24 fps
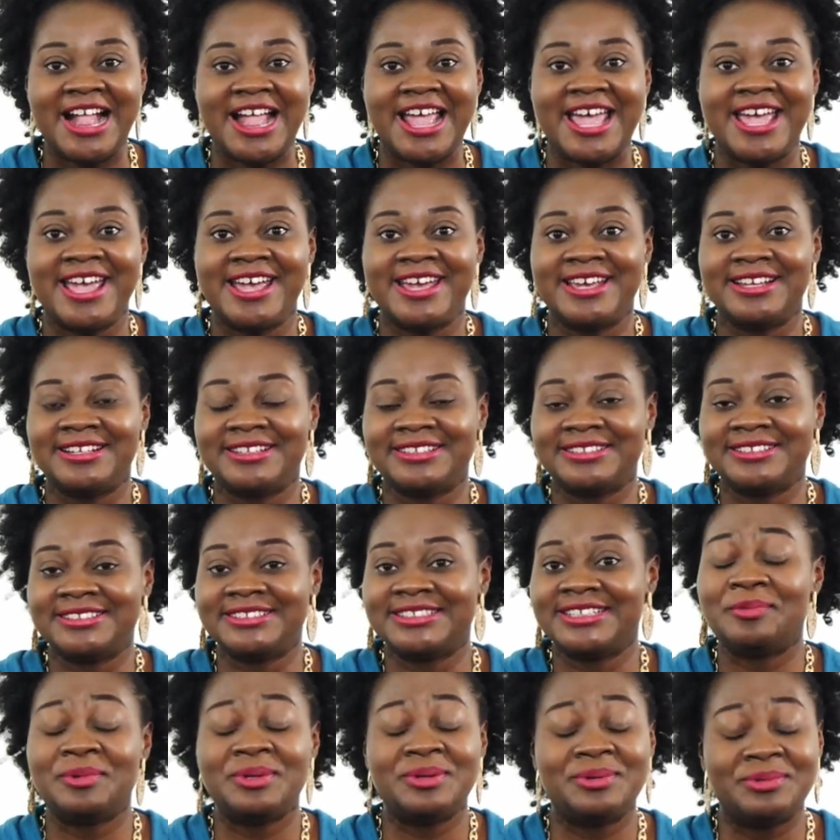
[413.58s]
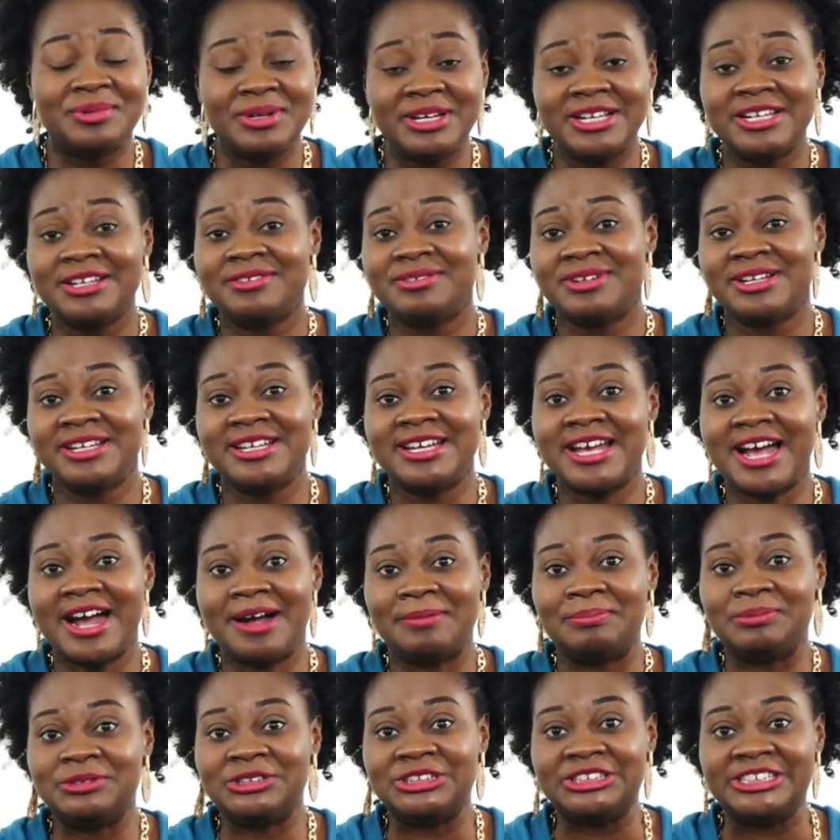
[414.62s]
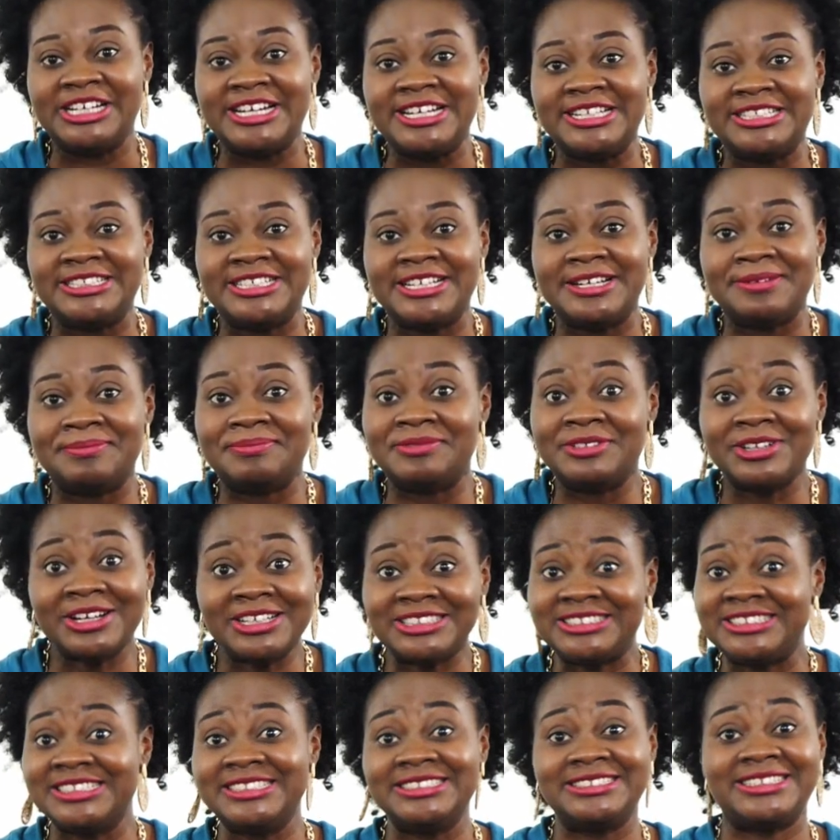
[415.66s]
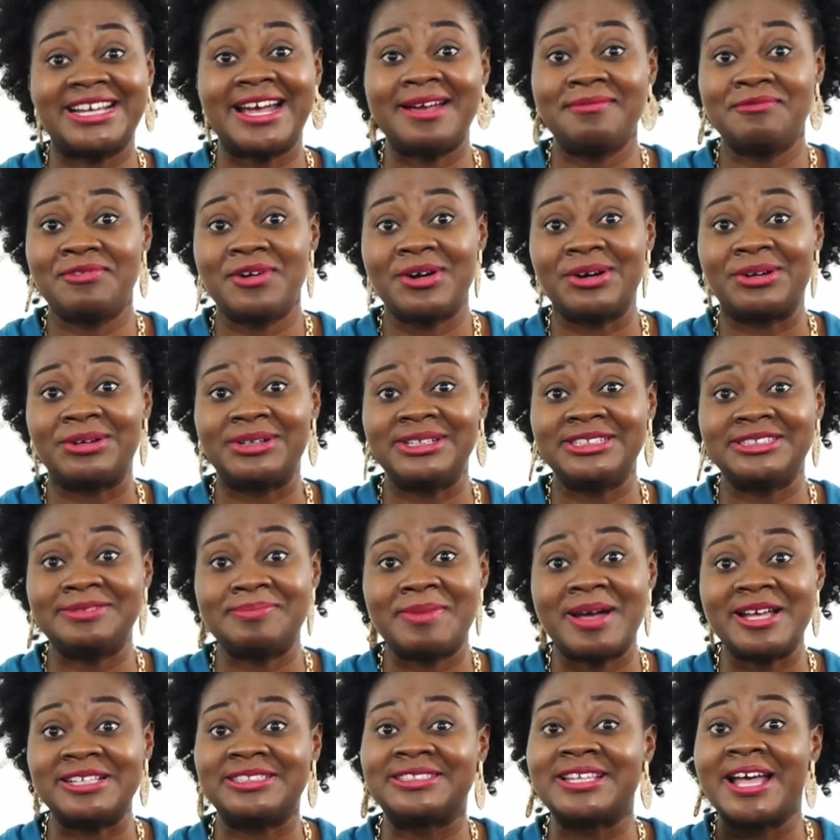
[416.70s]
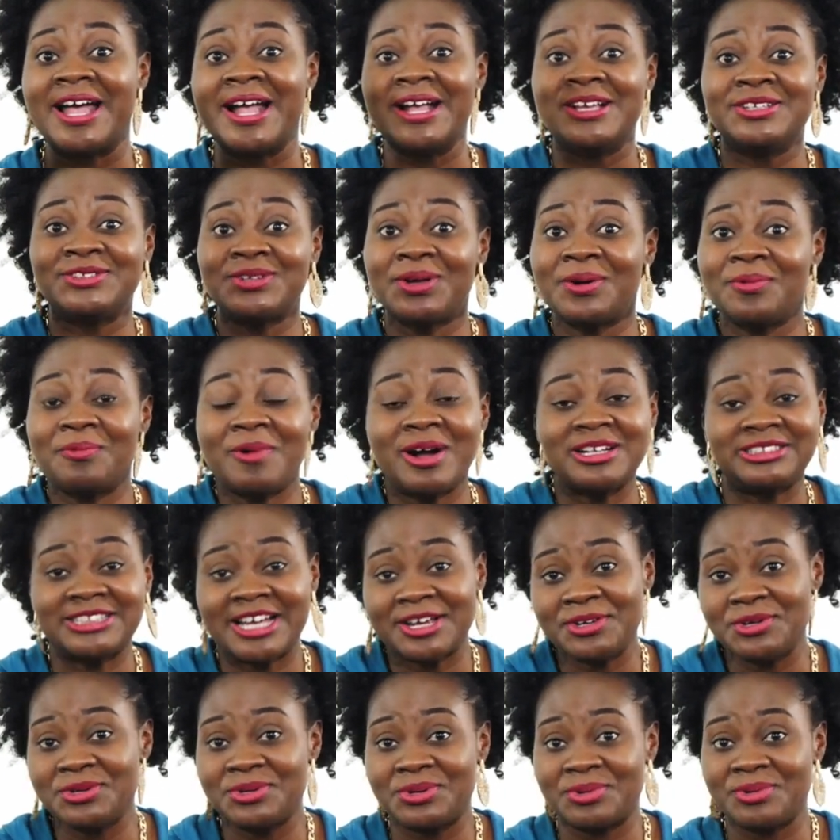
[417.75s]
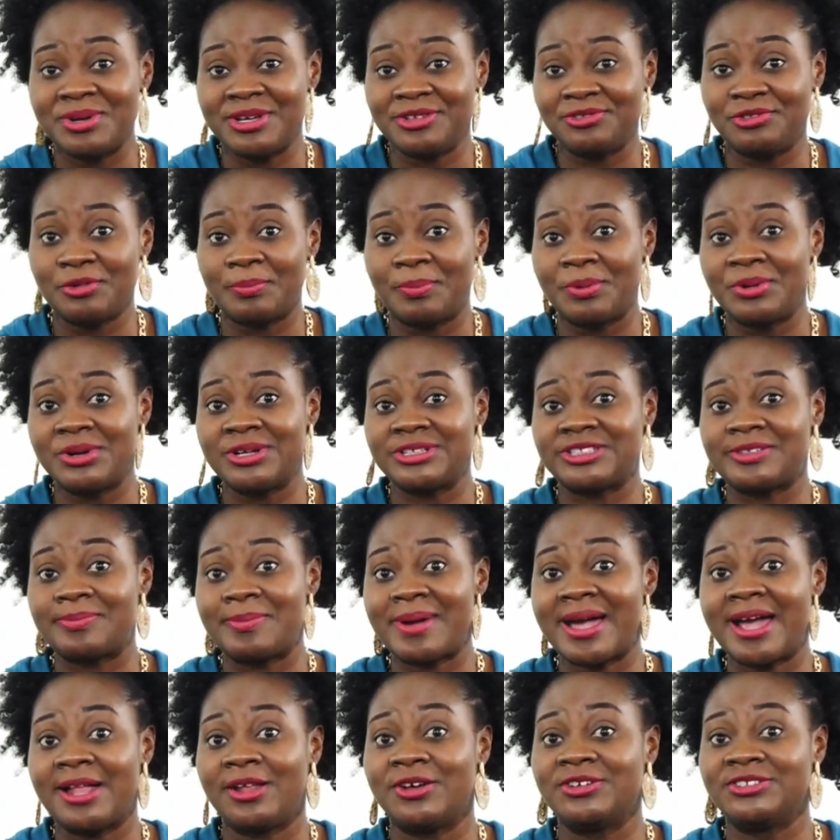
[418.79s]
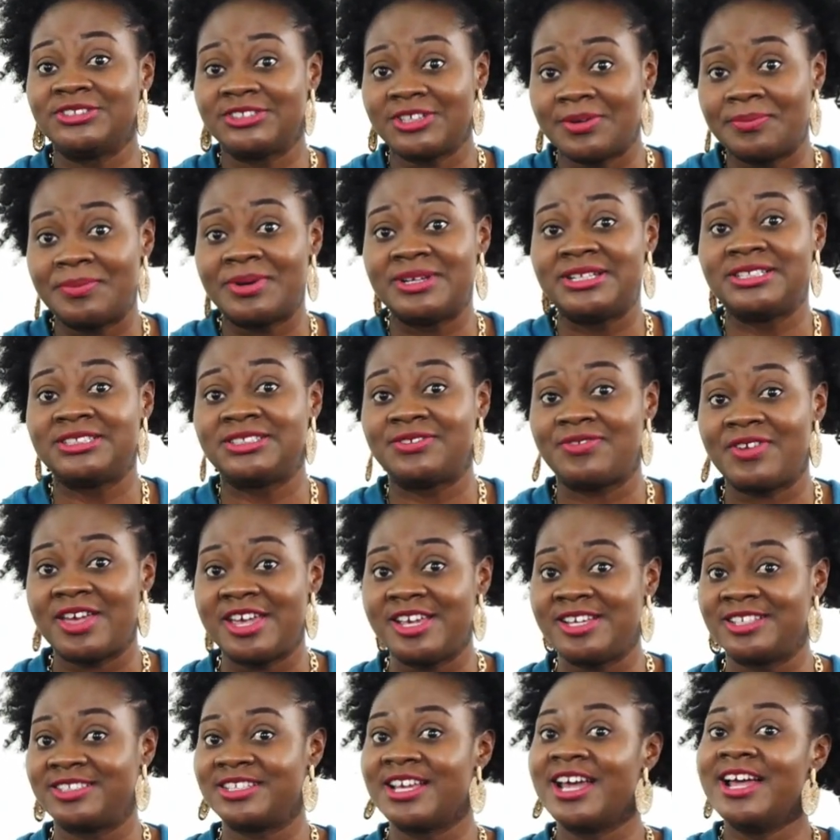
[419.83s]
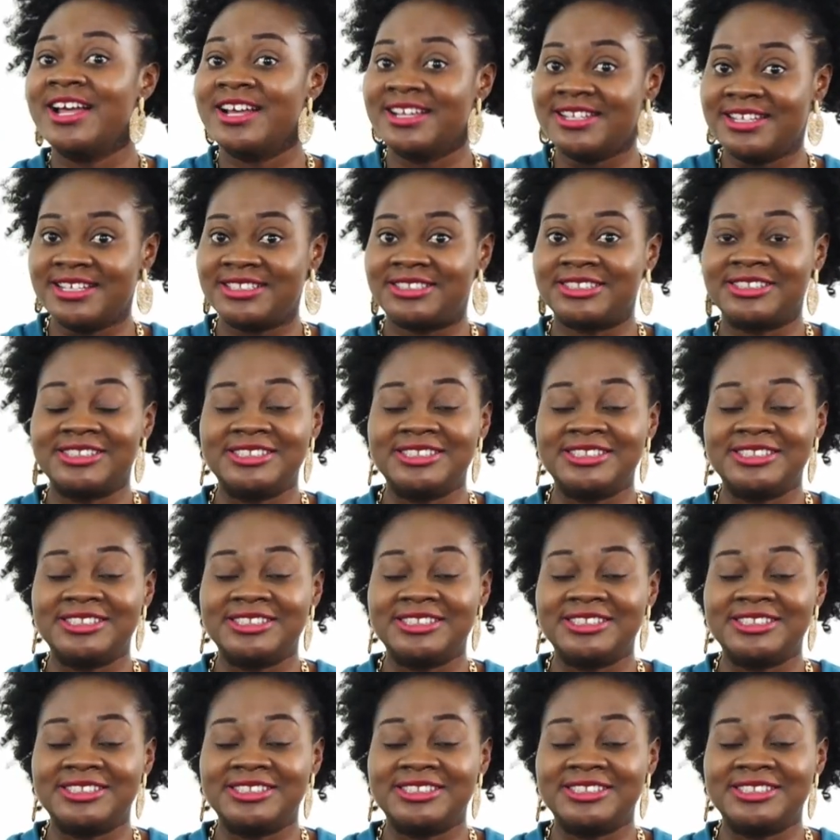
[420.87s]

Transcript: and we really, really appreciate him just in time for Christmas. So what are you doing to put a smile on somebody's face this